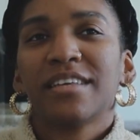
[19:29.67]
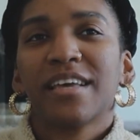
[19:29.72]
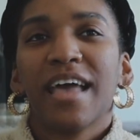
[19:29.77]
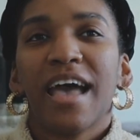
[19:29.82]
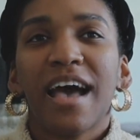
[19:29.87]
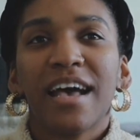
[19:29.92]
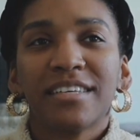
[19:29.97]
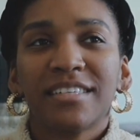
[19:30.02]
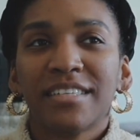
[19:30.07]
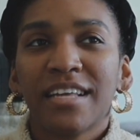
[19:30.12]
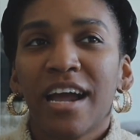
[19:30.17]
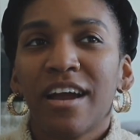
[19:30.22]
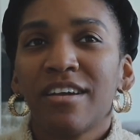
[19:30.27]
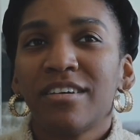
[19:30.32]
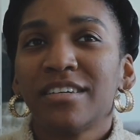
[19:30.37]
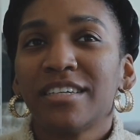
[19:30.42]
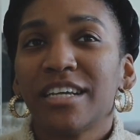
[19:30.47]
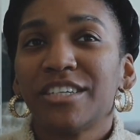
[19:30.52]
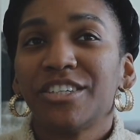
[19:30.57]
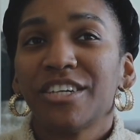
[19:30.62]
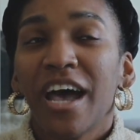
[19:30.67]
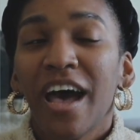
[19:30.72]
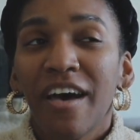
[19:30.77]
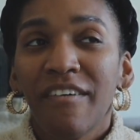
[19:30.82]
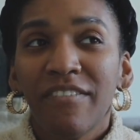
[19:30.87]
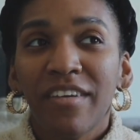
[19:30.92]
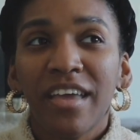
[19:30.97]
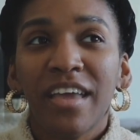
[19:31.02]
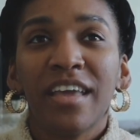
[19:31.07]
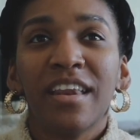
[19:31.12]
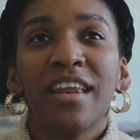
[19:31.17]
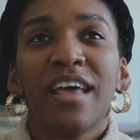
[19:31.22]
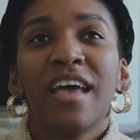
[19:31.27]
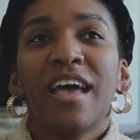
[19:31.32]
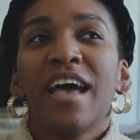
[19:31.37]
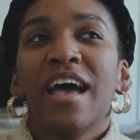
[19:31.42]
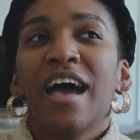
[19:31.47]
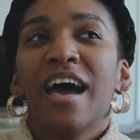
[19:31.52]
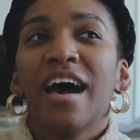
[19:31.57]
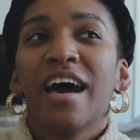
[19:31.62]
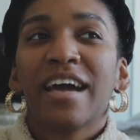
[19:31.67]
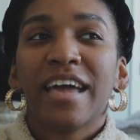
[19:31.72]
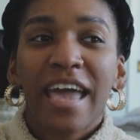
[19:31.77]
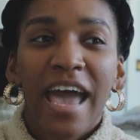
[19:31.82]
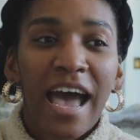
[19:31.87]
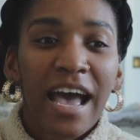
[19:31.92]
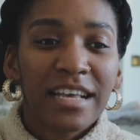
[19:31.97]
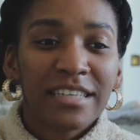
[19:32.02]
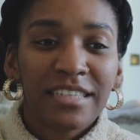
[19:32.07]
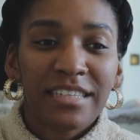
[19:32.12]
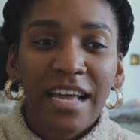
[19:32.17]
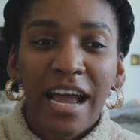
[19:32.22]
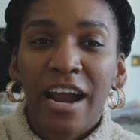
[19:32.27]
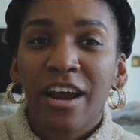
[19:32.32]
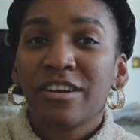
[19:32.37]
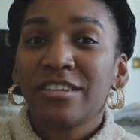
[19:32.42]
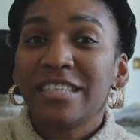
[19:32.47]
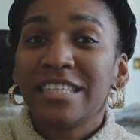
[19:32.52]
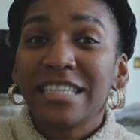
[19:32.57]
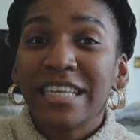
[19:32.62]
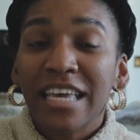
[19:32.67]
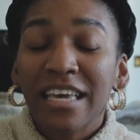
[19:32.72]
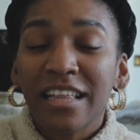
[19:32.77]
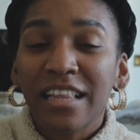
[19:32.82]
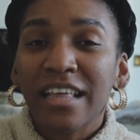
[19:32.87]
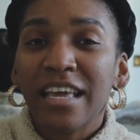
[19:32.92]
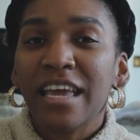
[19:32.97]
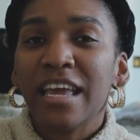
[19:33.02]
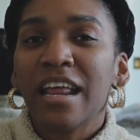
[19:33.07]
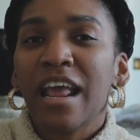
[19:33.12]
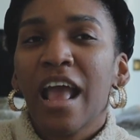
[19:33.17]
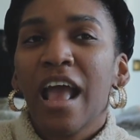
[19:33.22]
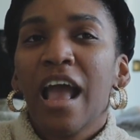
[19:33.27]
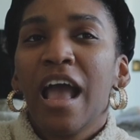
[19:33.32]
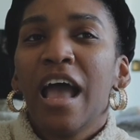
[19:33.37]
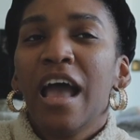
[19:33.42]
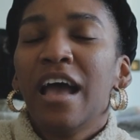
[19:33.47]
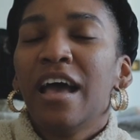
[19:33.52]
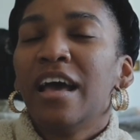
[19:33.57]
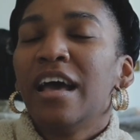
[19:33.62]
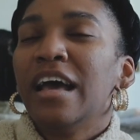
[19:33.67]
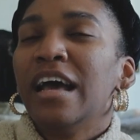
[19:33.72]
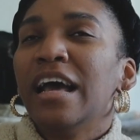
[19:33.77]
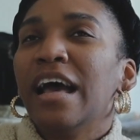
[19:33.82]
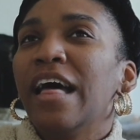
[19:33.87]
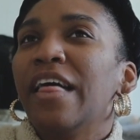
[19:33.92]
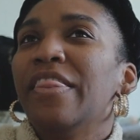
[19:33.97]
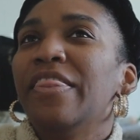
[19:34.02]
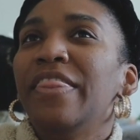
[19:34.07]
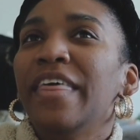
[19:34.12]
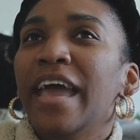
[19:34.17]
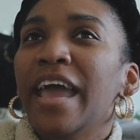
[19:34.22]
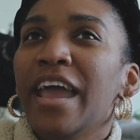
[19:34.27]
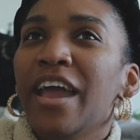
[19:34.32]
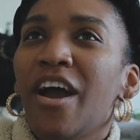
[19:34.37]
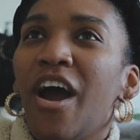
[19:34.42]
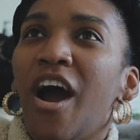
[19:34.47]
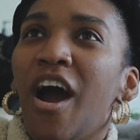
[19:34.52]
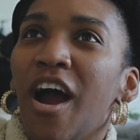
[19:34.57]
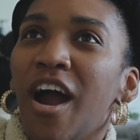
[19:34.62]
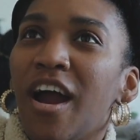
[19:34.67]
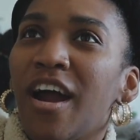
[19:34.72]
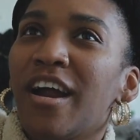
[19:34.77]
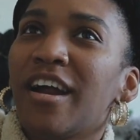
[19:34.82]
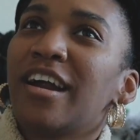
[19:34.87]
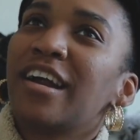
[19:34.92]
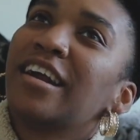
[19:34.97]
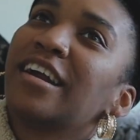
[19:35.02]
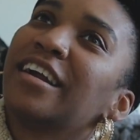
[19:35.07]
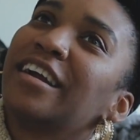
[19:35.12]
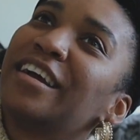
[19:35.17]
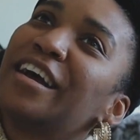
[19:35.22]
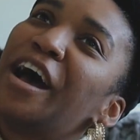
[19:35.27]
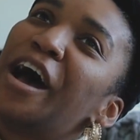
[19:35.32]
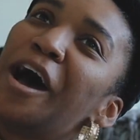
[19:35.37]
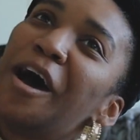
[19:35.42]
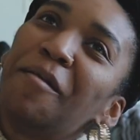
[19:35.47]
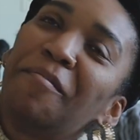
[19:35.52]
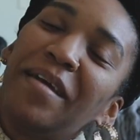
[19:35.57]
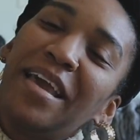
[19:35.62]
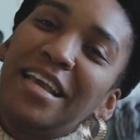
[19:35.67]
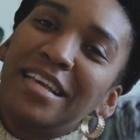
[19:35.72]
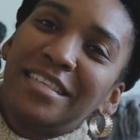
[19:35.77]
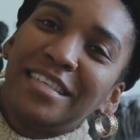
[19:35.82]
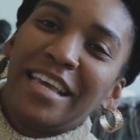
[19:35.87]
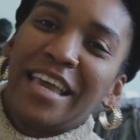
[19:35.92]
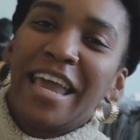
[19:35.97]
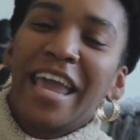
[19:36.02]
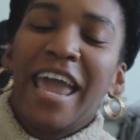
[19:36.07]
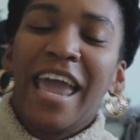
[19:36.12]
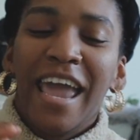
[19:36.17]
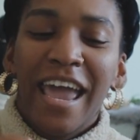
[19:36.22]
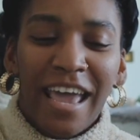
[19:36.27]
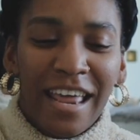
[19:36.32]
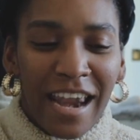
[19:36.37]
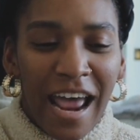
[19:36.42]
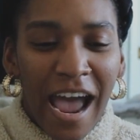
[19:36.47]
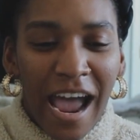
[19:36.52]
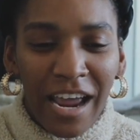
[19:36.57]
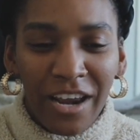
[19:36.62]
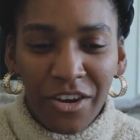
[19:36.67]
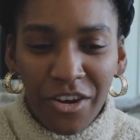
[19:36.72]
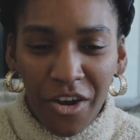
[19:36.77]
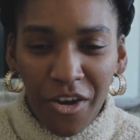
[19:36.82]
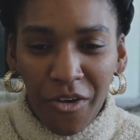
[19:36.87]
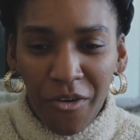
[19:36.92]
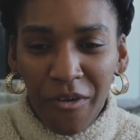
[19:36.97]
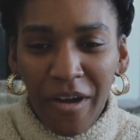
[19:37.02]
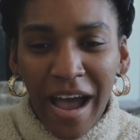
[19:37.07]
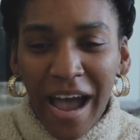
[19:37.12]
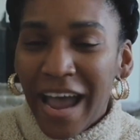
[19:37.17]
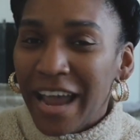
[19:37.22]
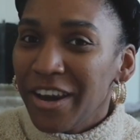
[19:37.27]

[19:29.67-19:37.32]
a cast iron Dutch oven, a cast iron skillet. They are amazing. And I know,